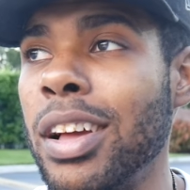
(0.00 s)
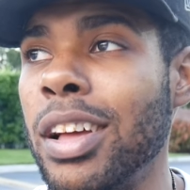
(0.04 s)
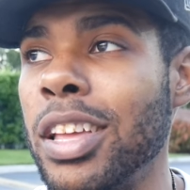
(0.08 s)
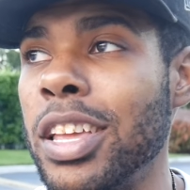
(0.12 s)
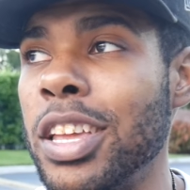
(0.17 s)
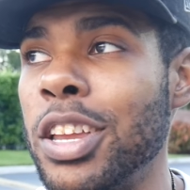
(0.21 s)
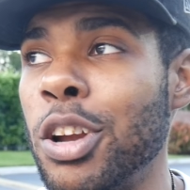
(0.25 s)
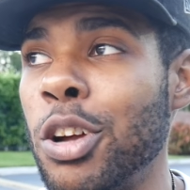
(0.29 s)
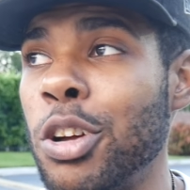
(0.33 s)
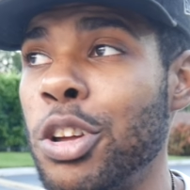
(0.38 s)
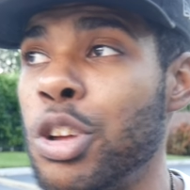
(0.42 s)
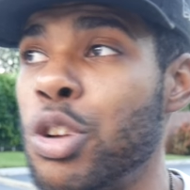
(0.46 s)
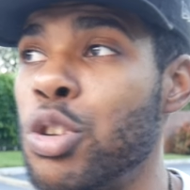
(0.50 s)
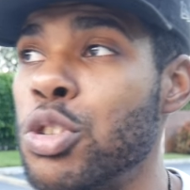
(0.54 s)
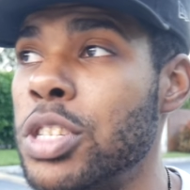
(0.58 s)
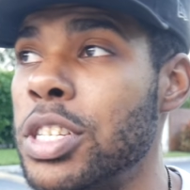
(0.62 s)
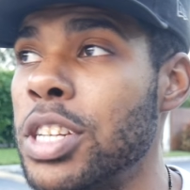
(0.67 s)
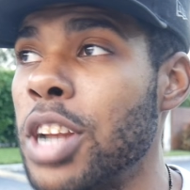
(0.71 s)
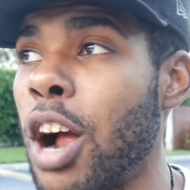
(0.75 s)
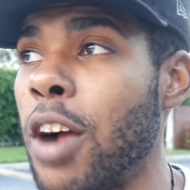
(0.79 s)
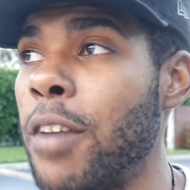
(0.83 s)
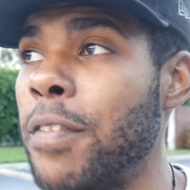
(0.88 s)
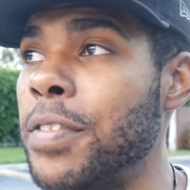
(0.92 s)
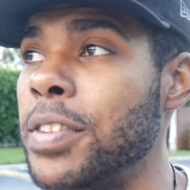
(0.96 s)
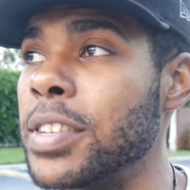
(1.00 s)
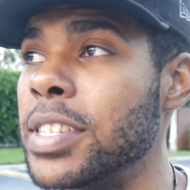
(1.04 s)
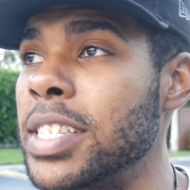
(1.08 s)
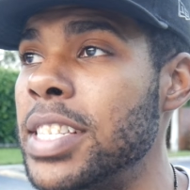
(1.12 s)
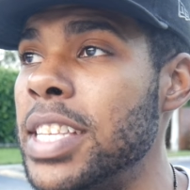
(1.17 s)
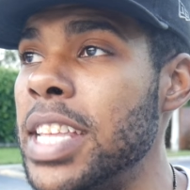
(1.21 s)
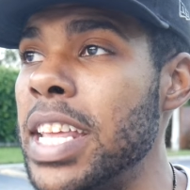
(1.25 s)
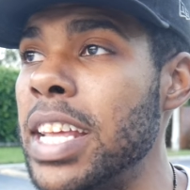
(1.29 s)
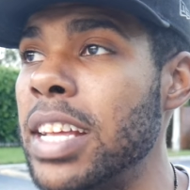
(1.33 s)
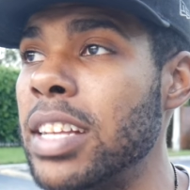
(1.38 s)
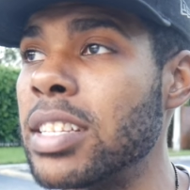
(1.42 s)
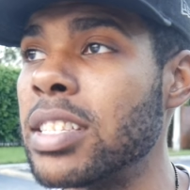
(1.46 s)
you know, using our
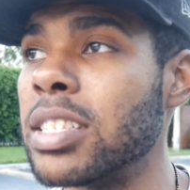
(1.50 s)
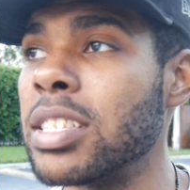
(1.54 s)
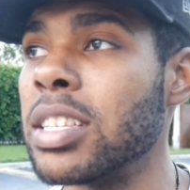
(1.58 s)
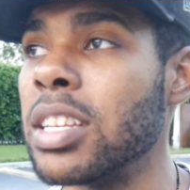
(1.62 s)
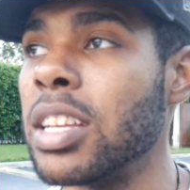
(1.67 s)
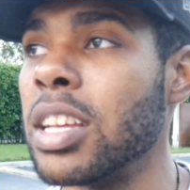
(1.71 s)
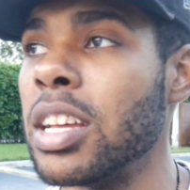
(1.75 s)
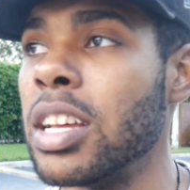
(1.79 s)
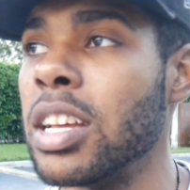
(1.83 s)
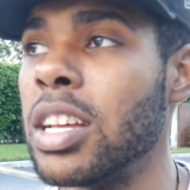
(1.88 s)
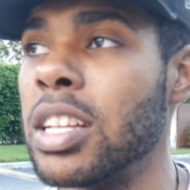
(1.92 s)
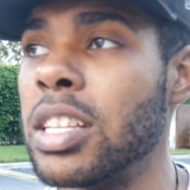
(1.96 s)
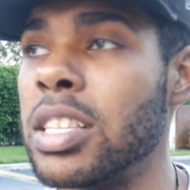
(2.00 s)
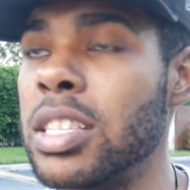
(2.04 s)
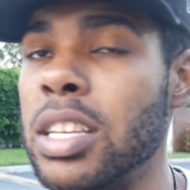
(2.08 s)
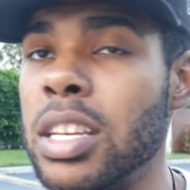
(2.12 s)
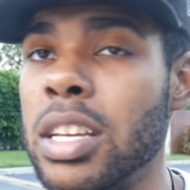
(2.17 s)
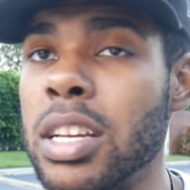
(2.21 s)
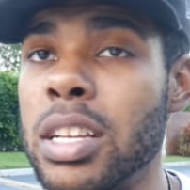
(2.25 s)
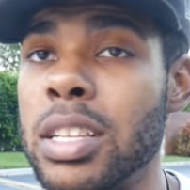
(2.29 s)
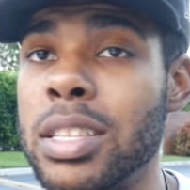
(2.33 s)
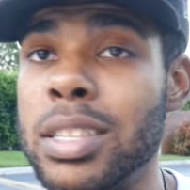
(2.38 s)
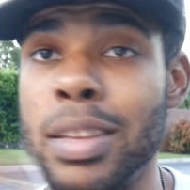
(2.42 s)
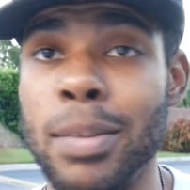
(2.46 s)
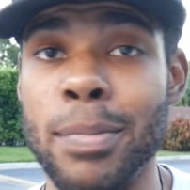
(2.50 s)
physiques to